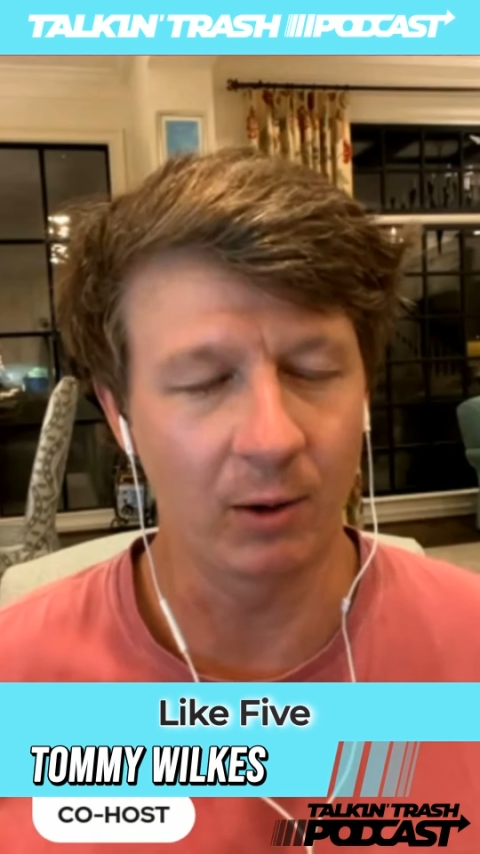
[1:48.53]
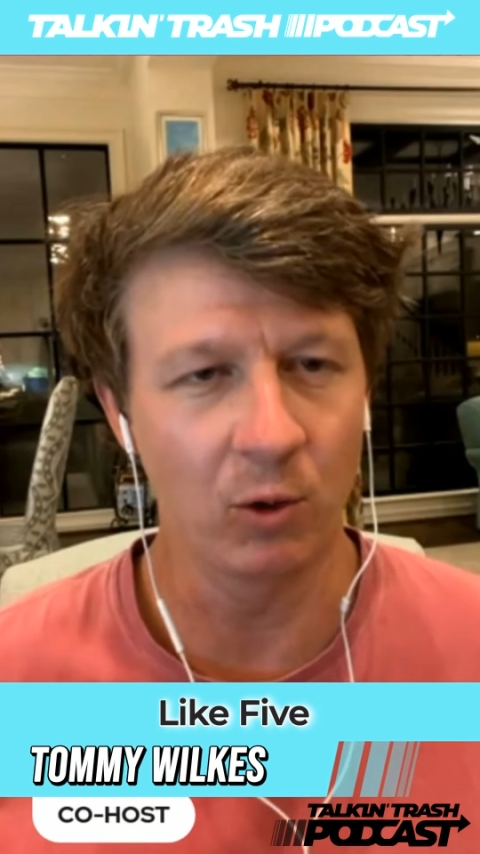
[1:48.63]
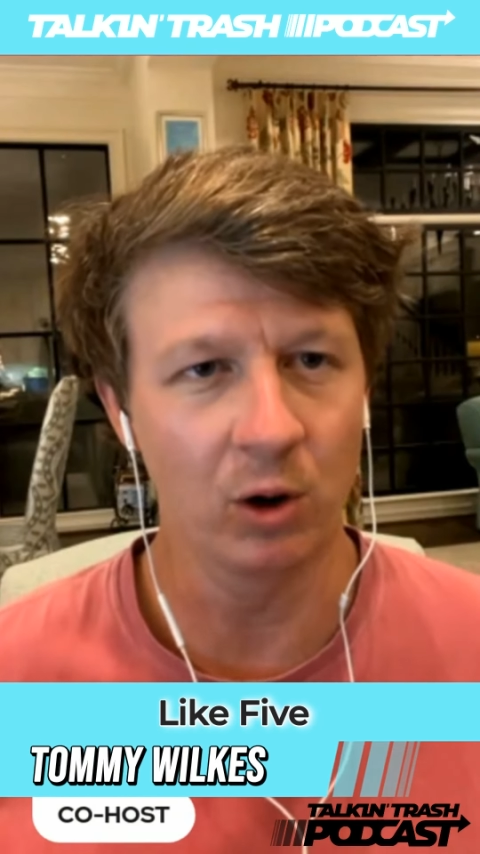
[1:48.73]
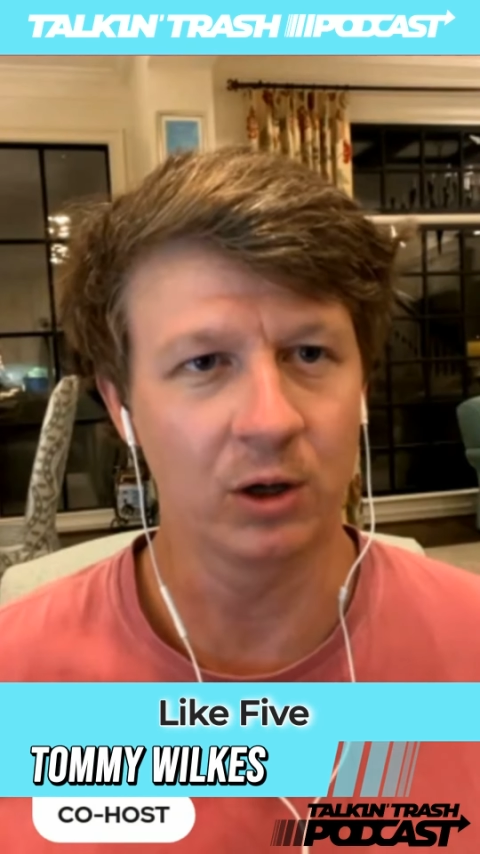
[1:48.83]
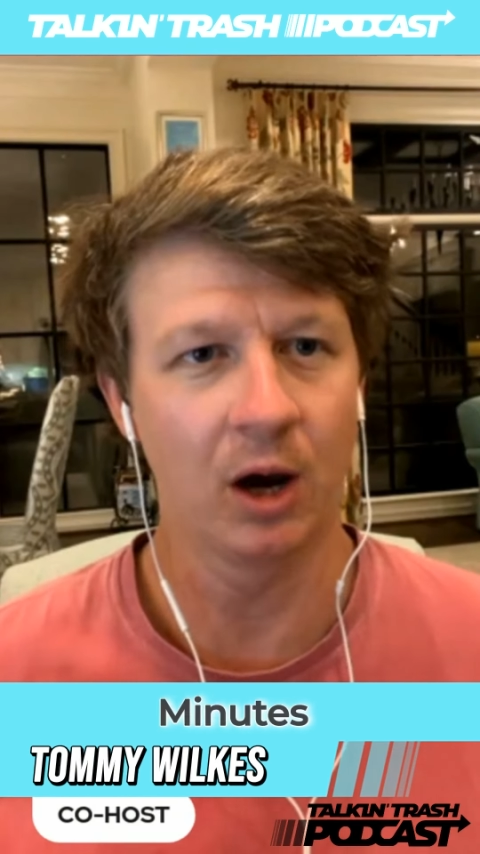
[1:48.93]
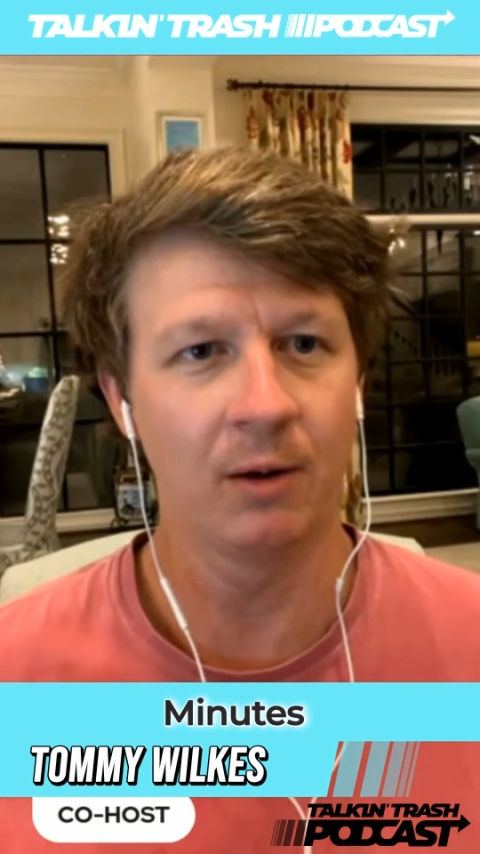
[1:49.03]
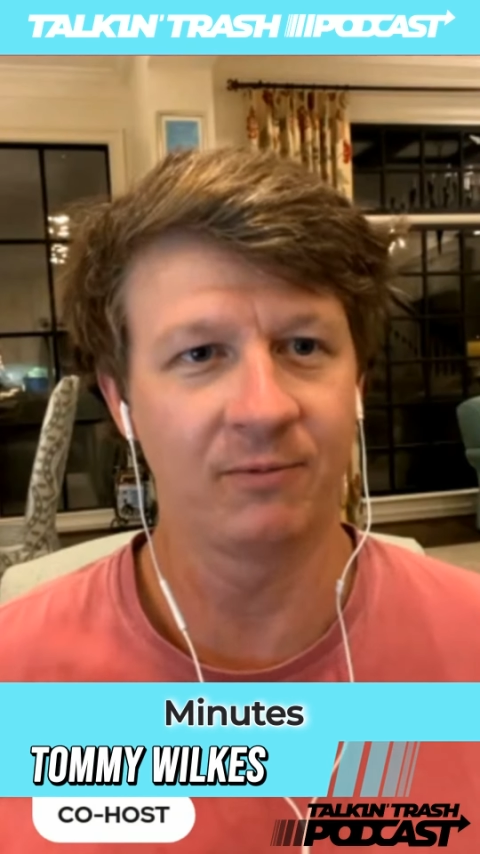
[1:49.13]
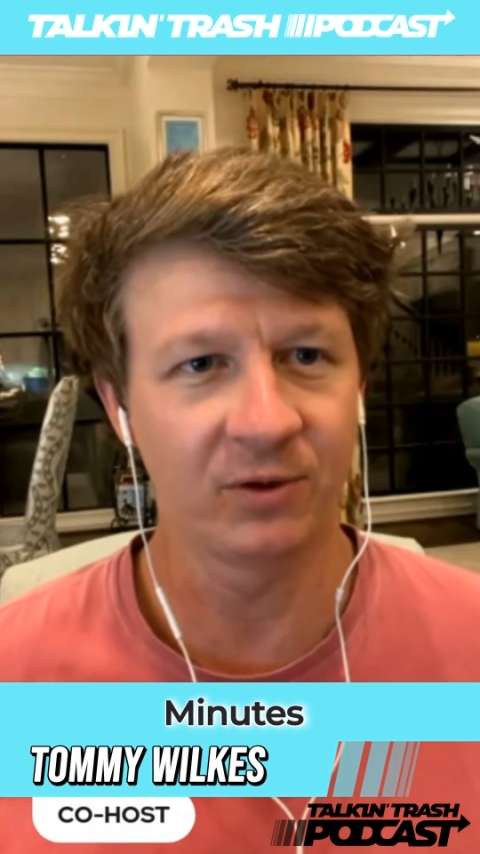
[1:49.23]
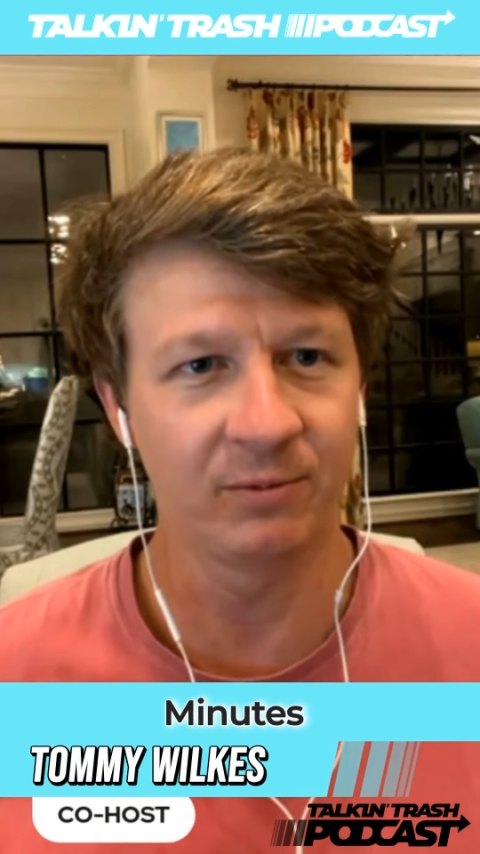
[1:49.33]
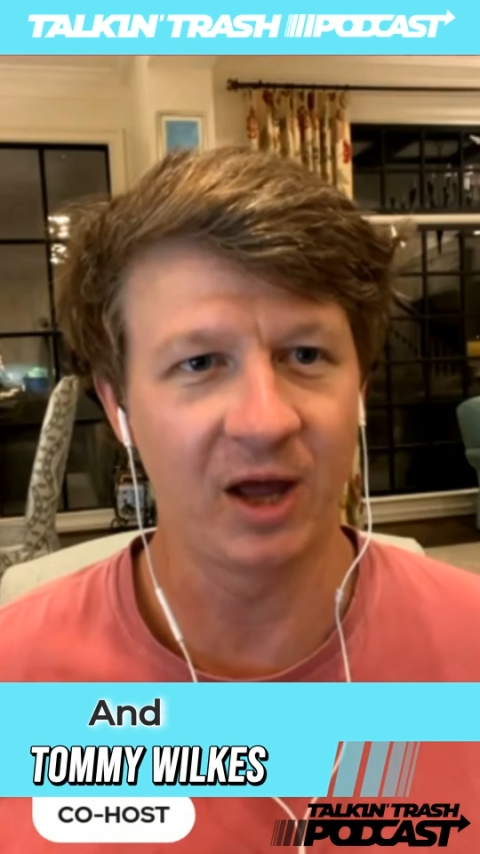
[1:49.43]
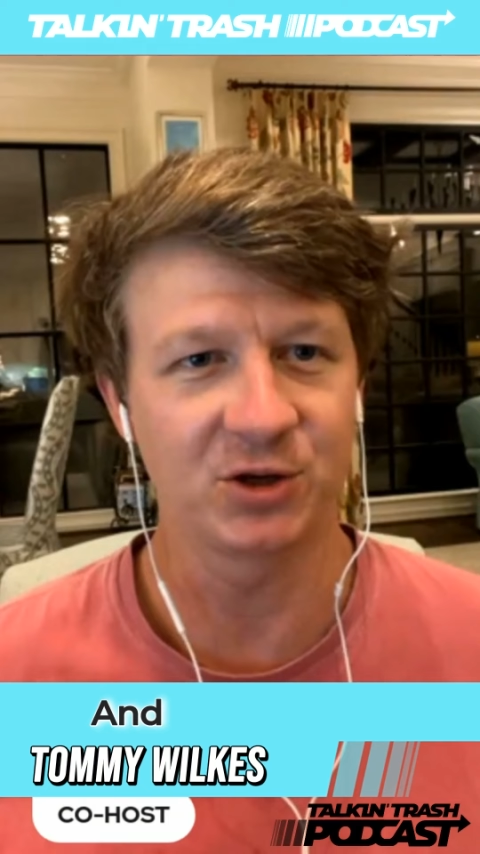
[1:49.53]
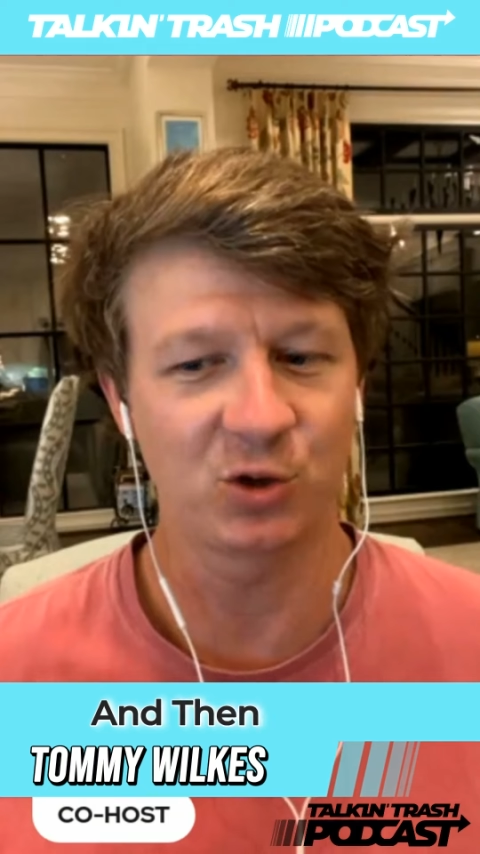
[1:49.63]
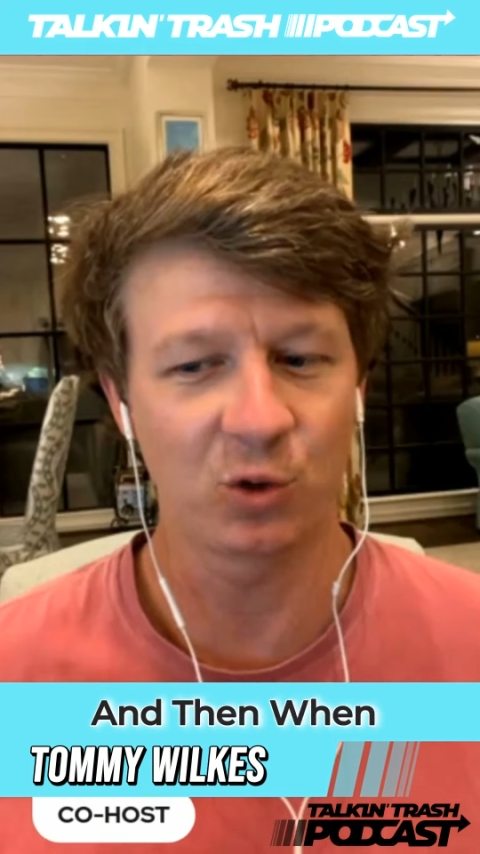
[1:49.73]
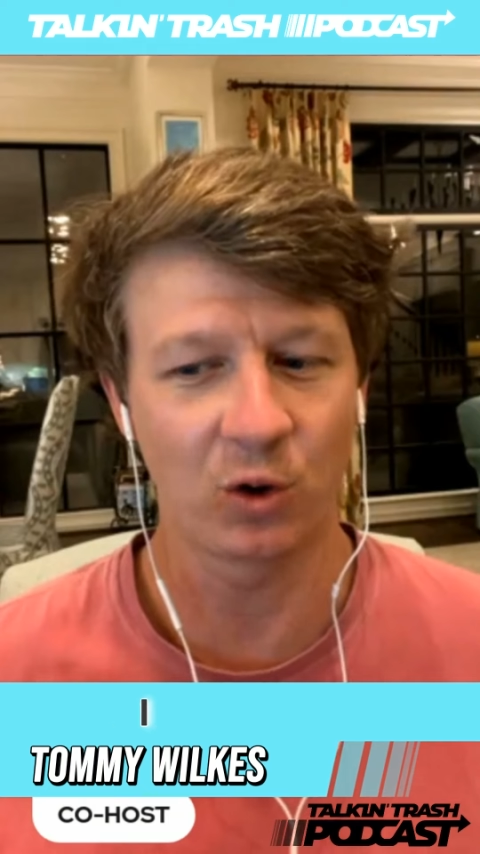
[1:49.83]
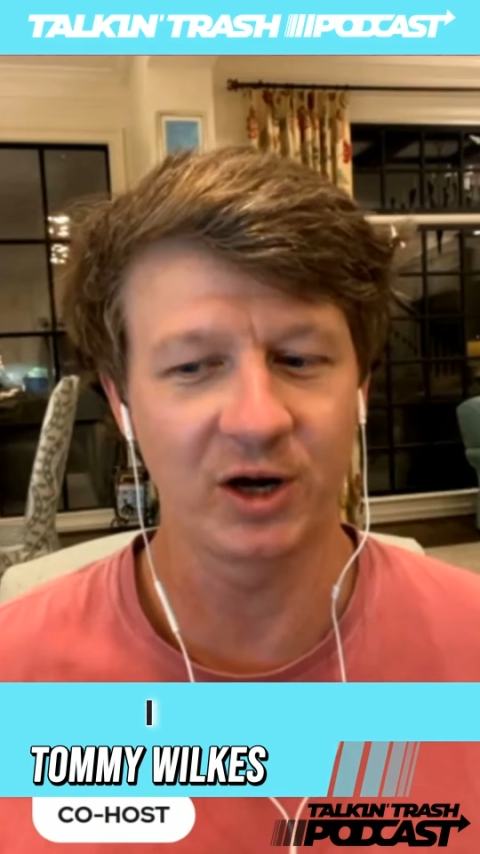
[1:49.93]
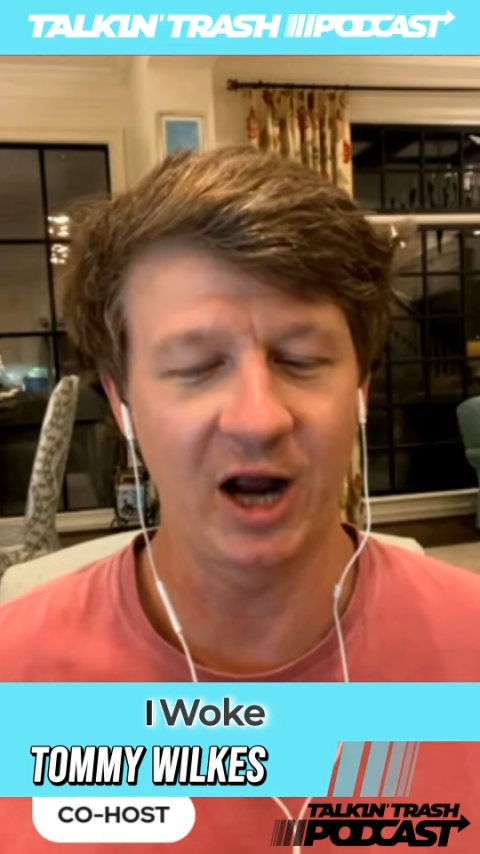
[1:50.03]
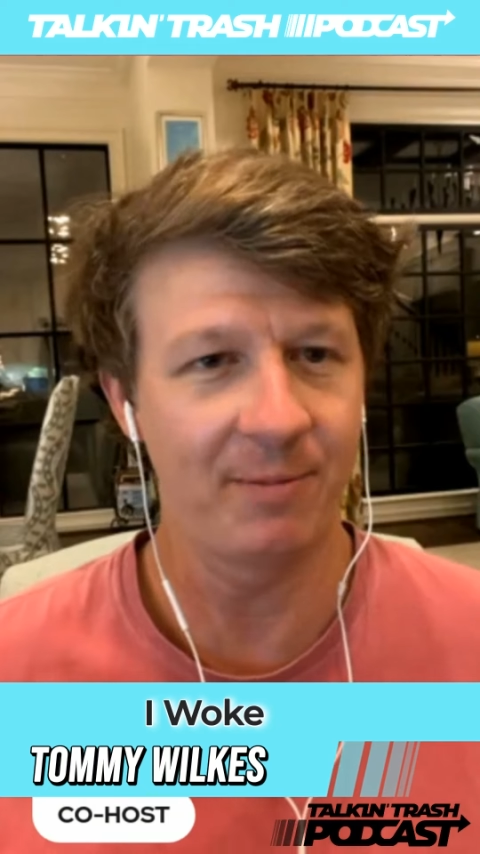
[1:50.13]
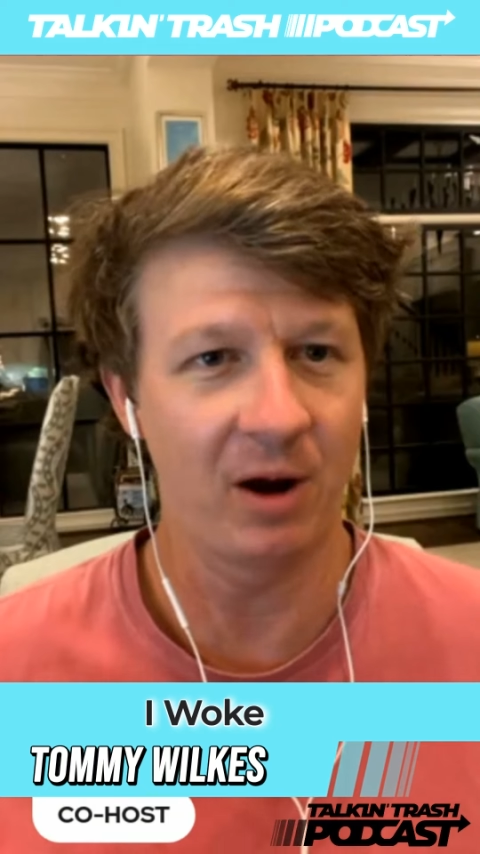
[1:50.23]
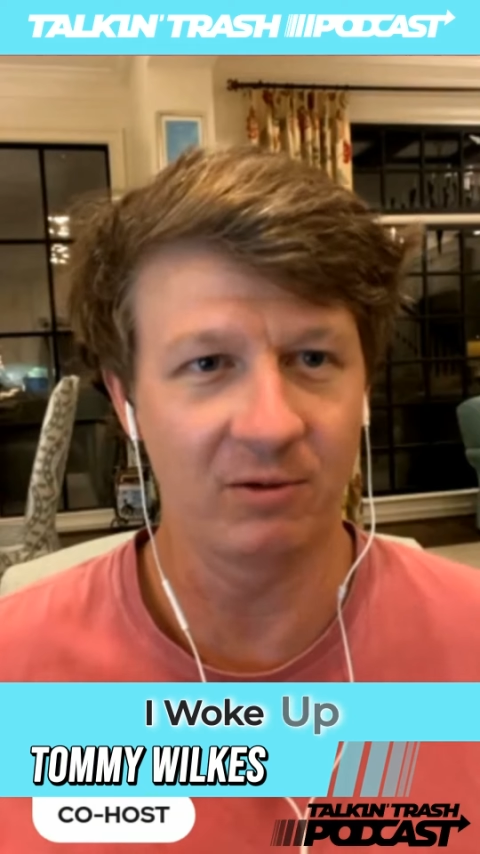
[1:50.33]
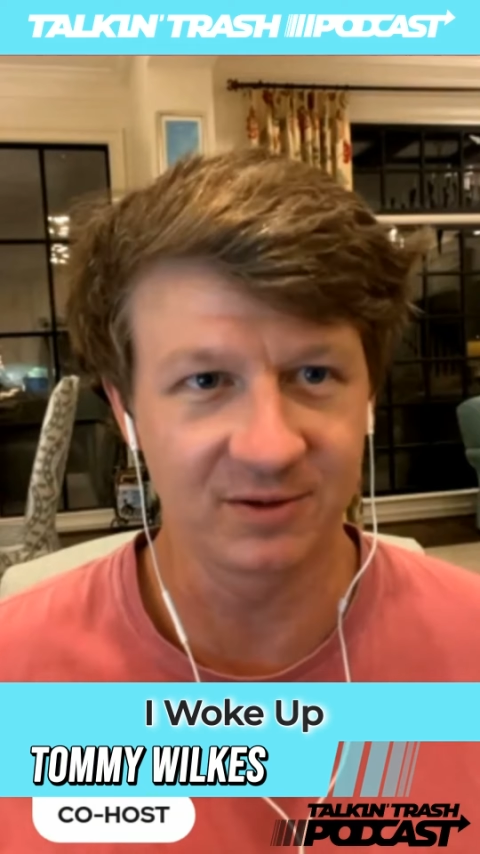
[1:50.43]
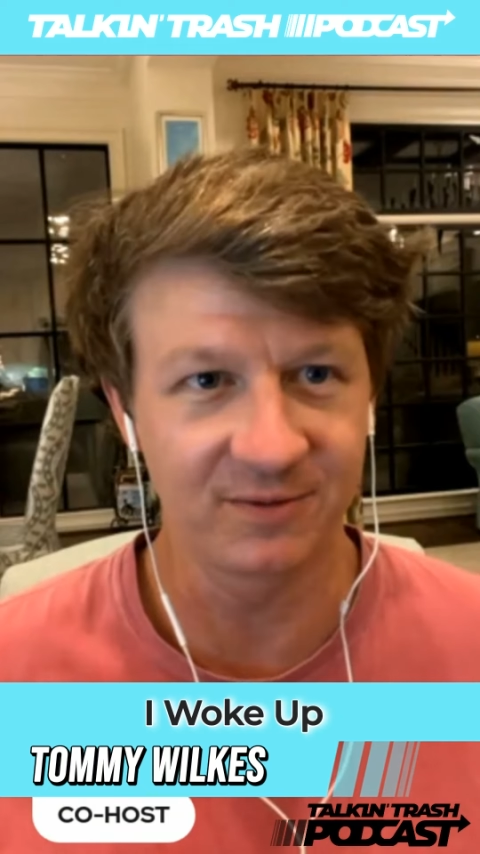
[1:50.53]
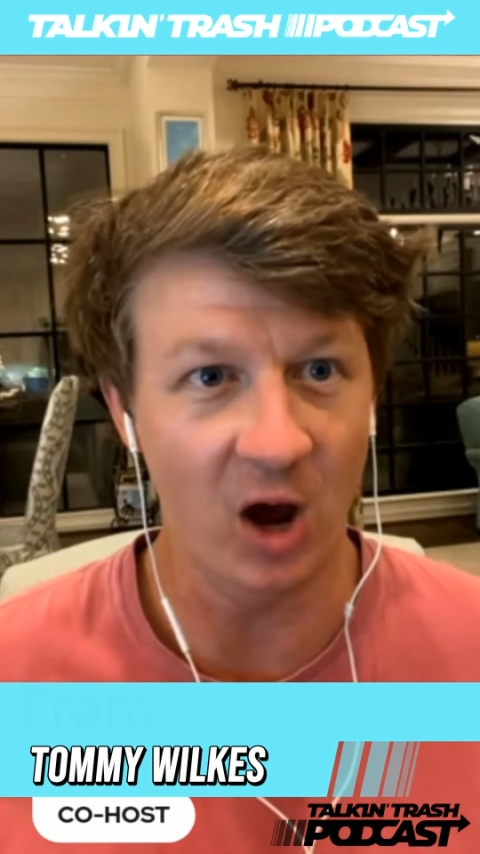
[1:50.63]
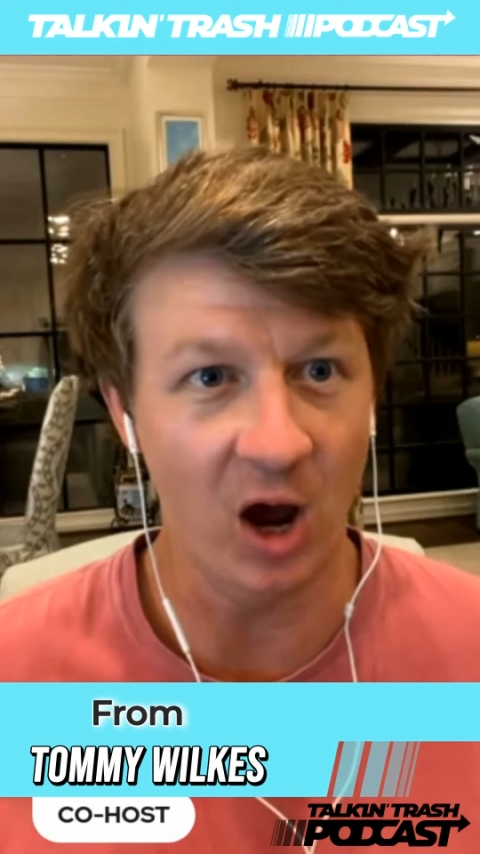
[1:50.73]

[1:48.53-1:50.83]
five minutes, and when I woke up